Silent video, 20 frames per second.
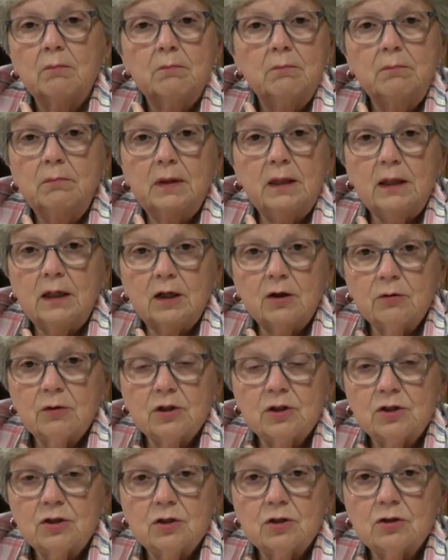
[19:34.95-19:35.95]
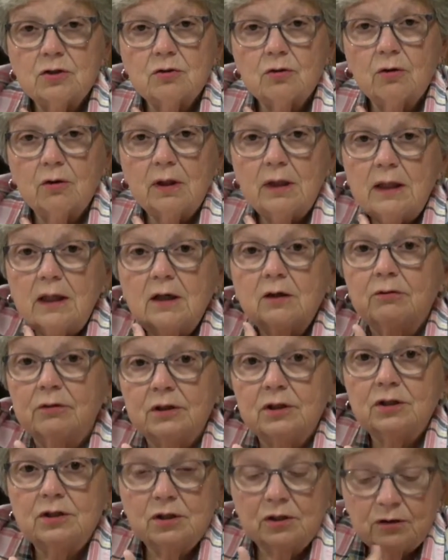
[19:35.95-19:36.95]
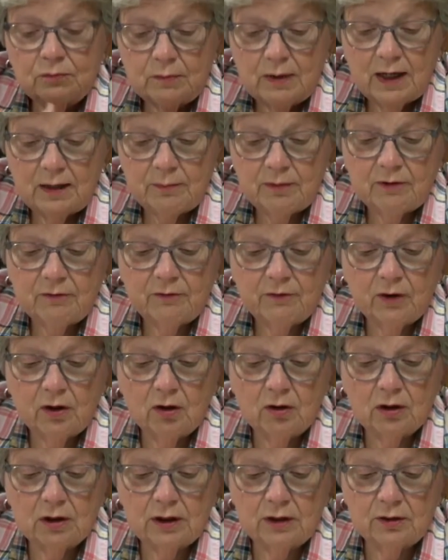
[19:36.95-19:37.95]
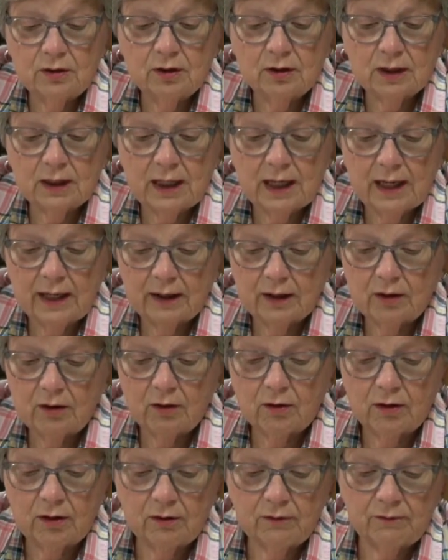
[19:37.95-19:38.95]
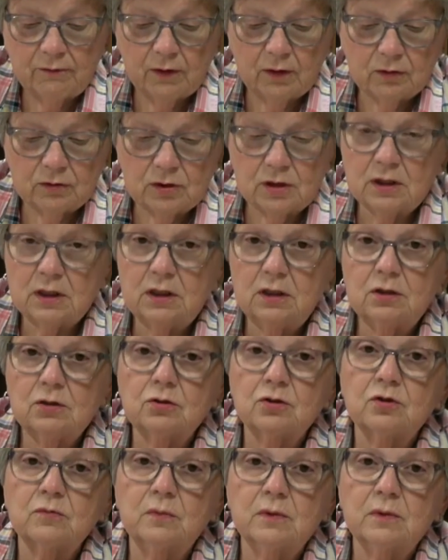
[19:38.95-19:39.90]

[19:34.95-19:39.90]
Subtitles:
many Christians, or any Christians, maybe fall into the category of false teachers,